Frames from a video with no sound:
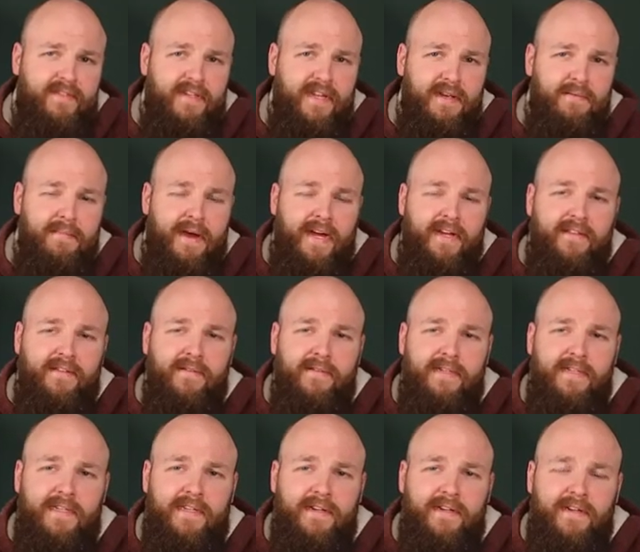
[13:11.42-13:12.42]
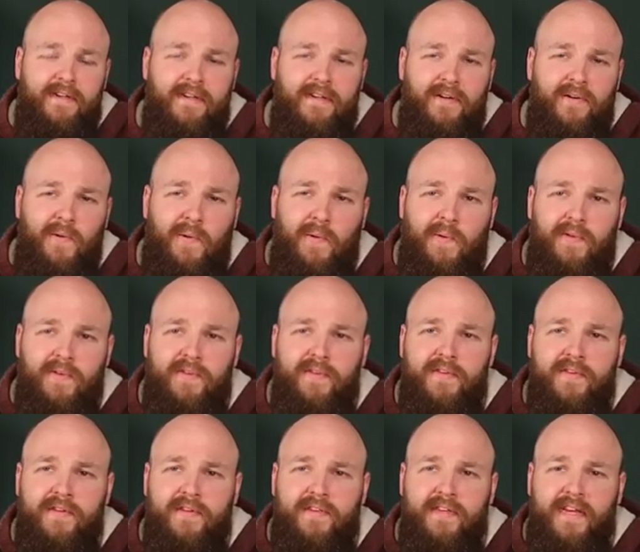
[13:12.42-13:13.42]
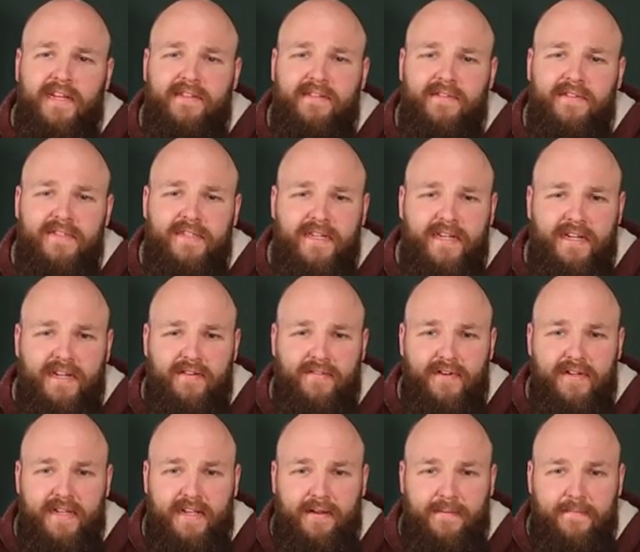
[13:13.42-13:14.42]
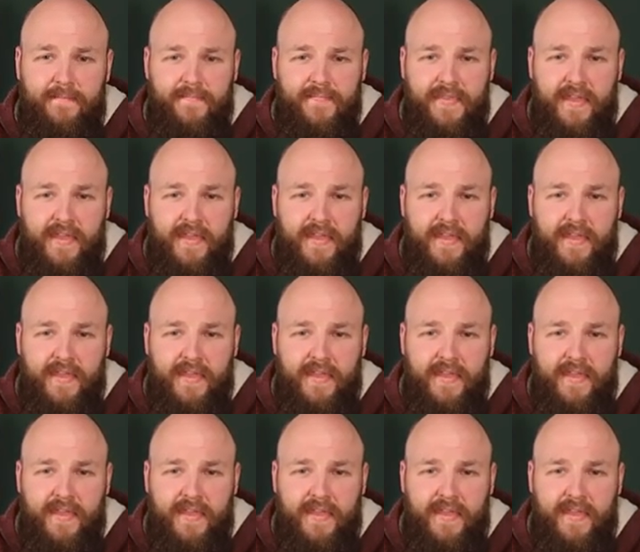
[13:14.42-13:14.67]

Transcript: thing back to the old kettles and everything.